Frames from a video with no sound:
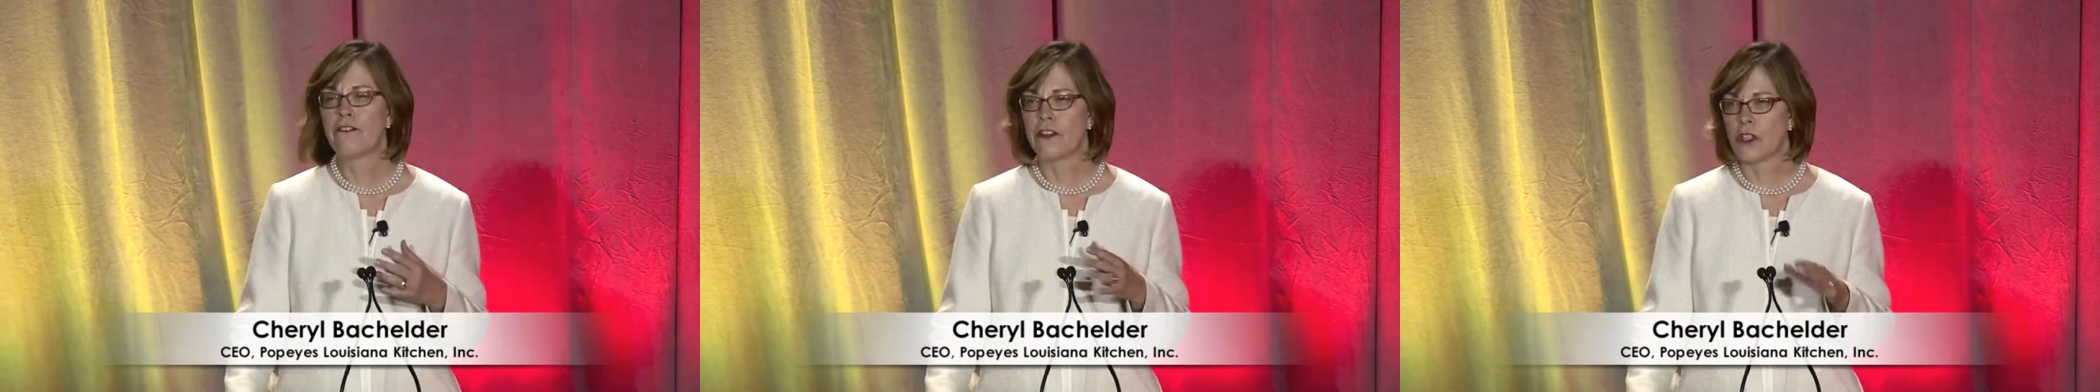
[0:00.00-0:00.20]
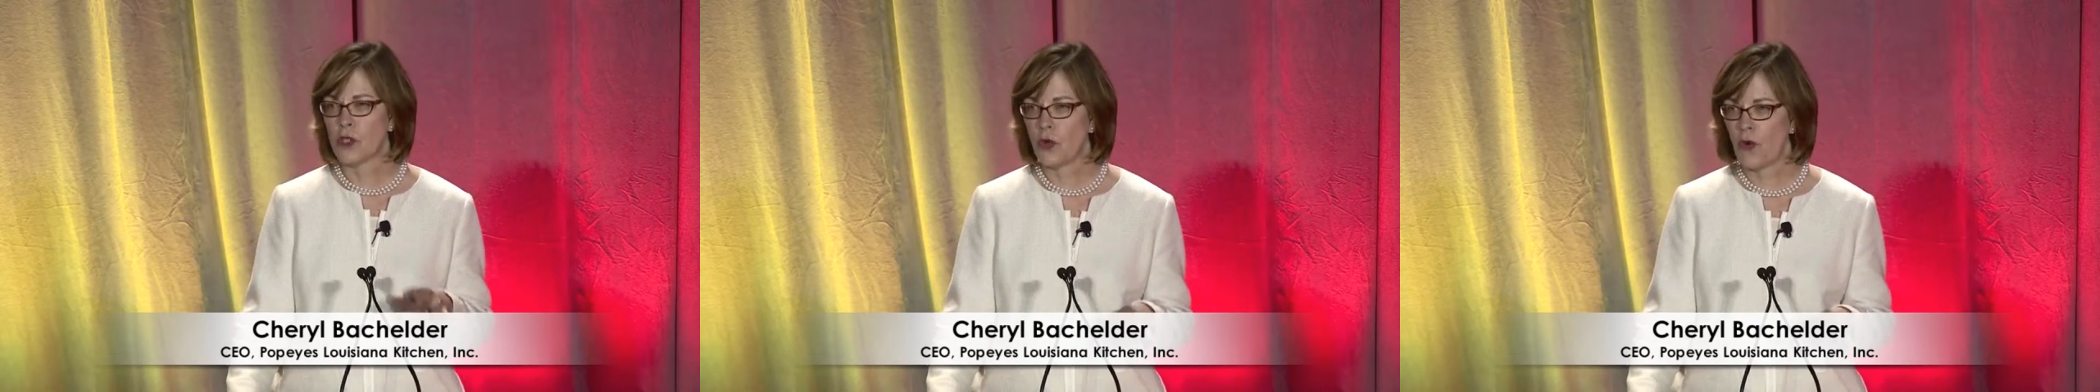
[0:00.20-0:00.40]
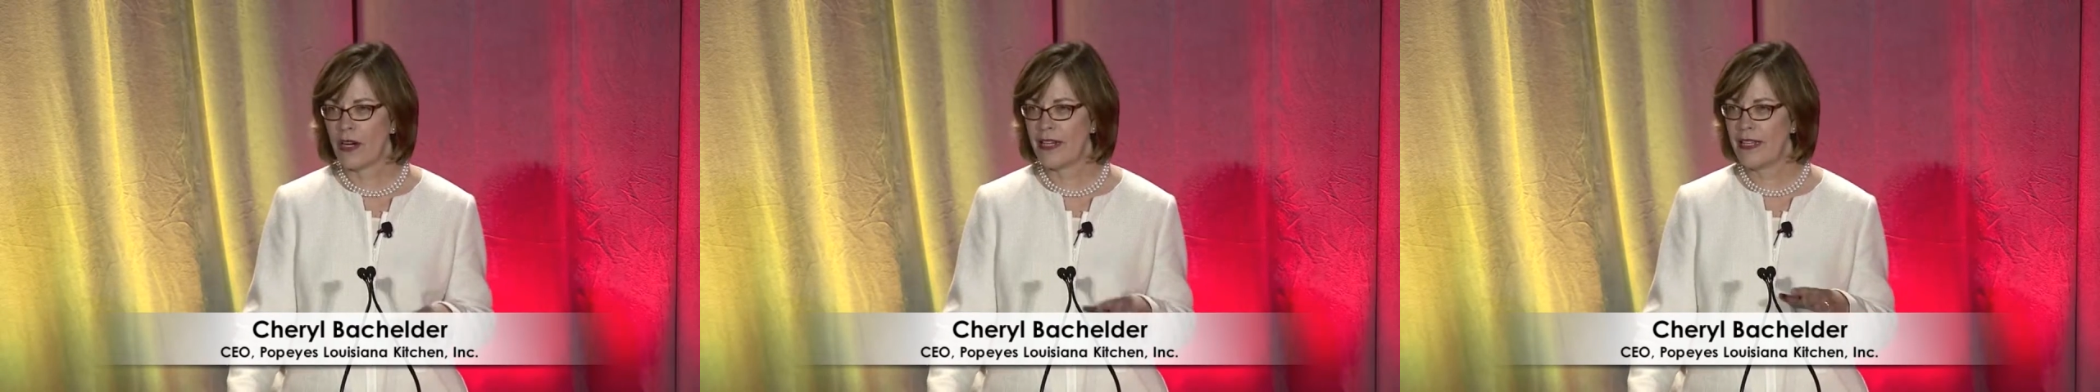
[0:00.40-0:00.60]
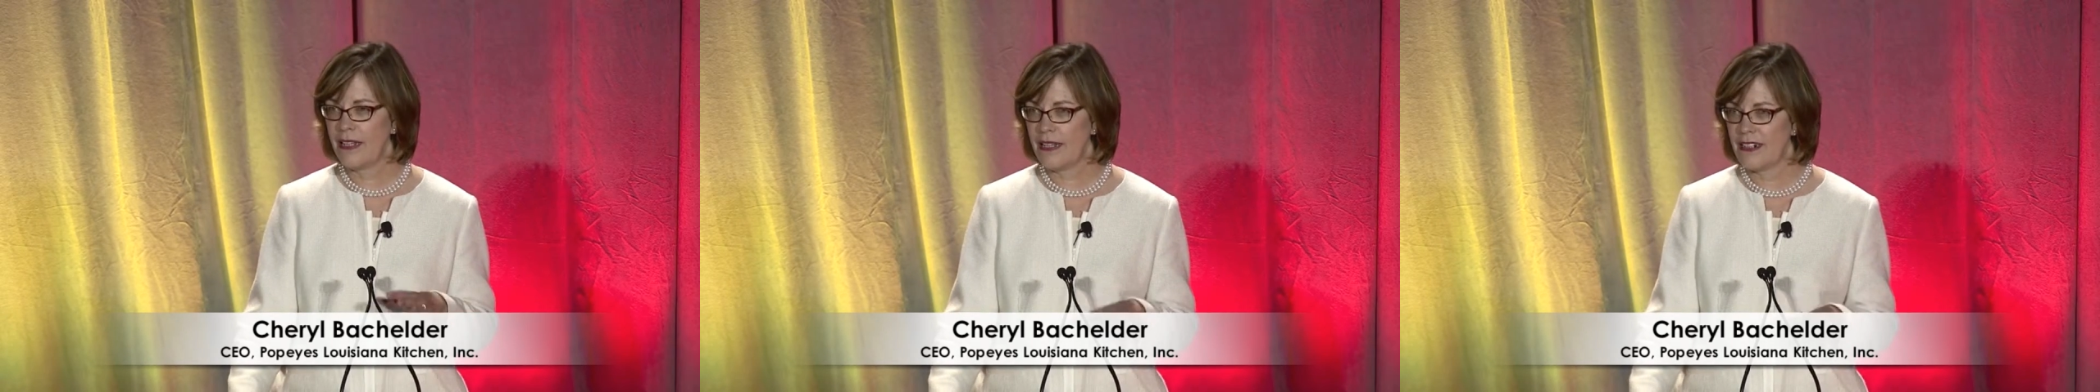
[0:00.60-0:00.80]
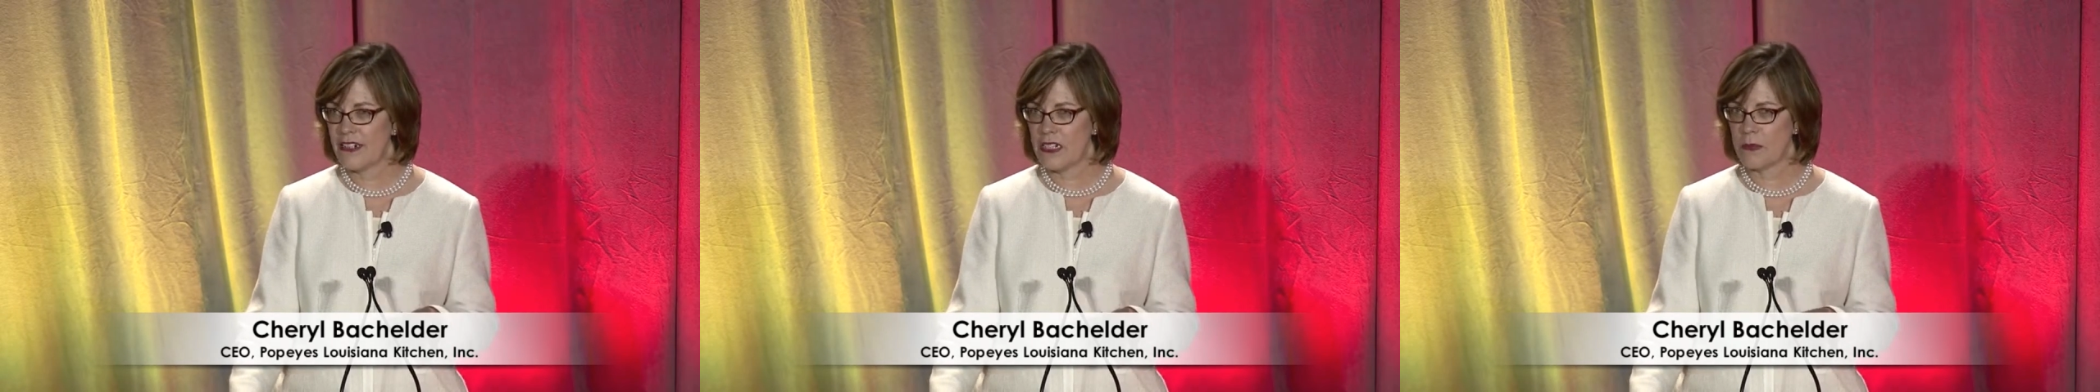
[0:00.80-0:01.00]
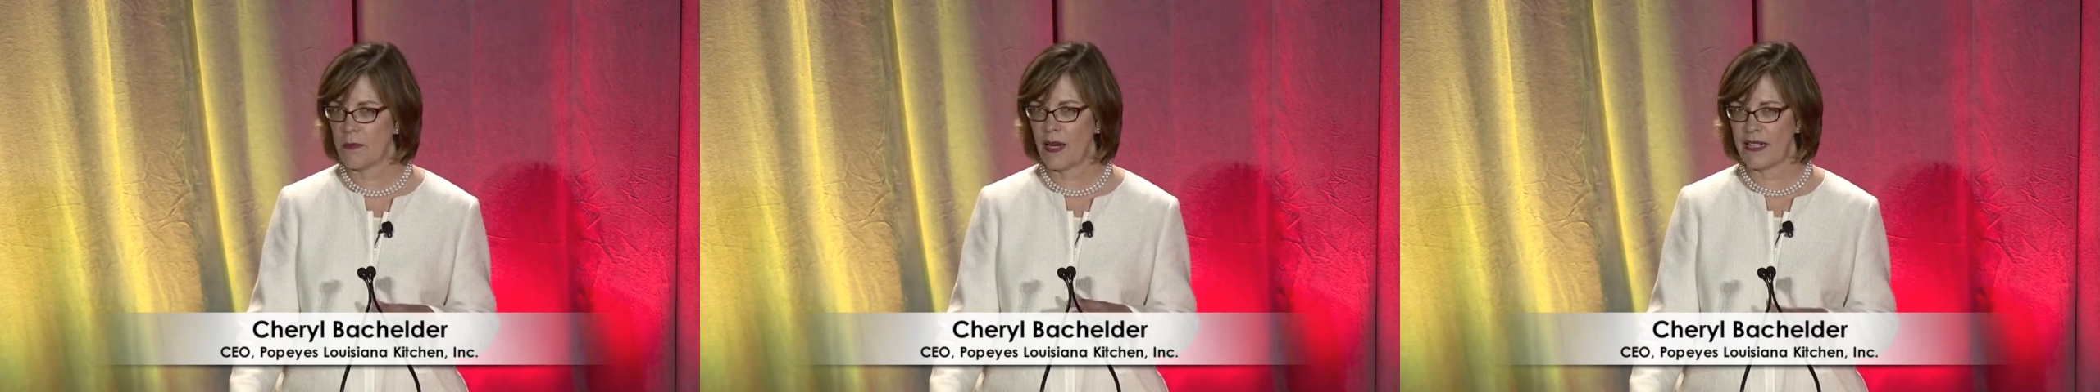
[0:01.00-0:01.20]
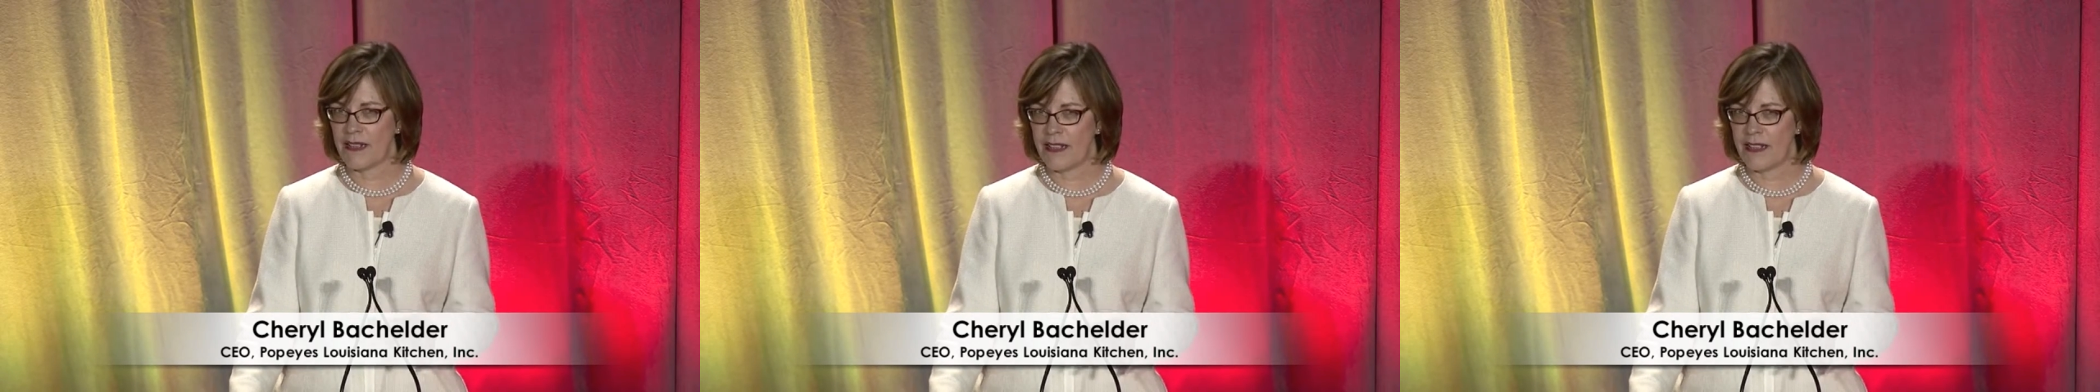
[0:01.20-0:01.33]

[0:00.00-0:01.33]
For 20 years, my